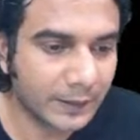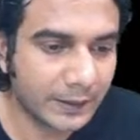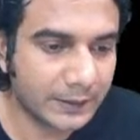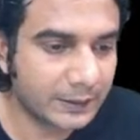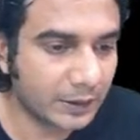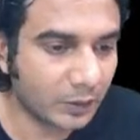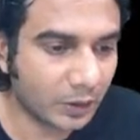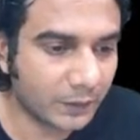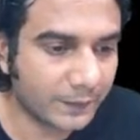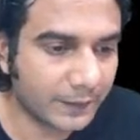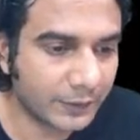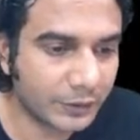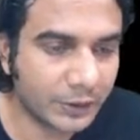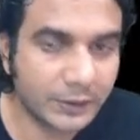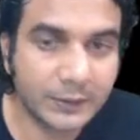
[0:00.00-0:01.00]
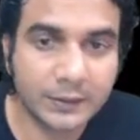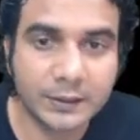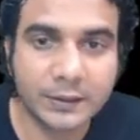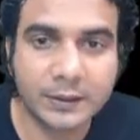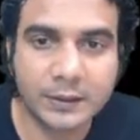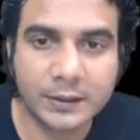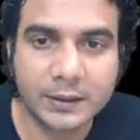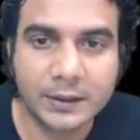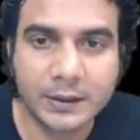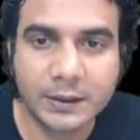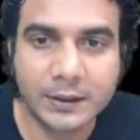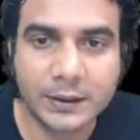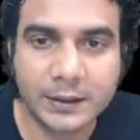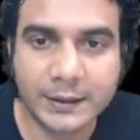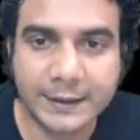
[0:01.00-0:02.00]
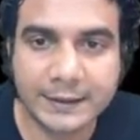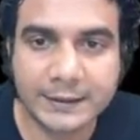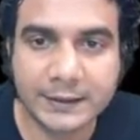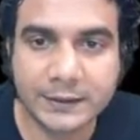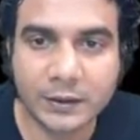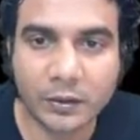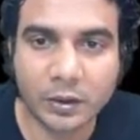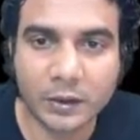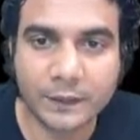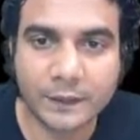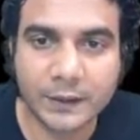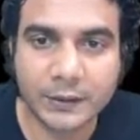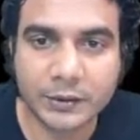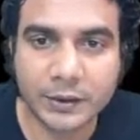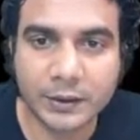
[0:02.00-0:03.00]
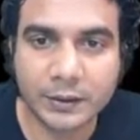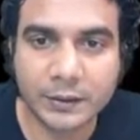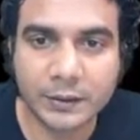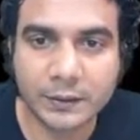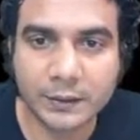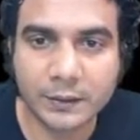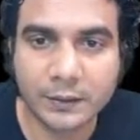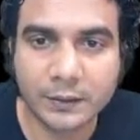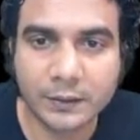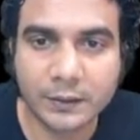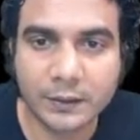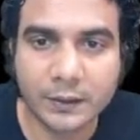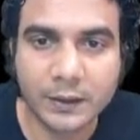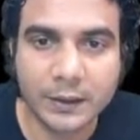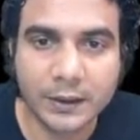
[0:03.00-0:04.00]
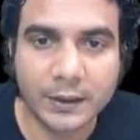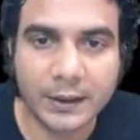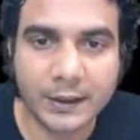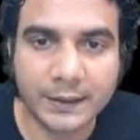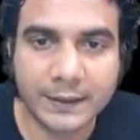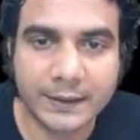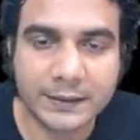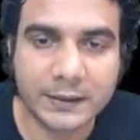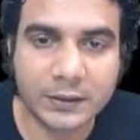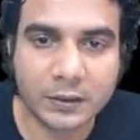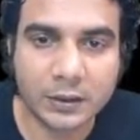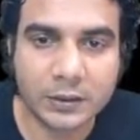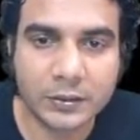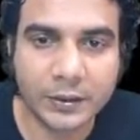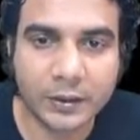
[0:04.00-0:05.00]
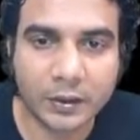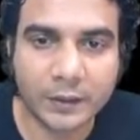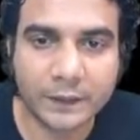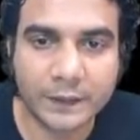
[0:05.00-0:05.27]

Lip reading: is an odd function, this is an odd function, and this is also an odd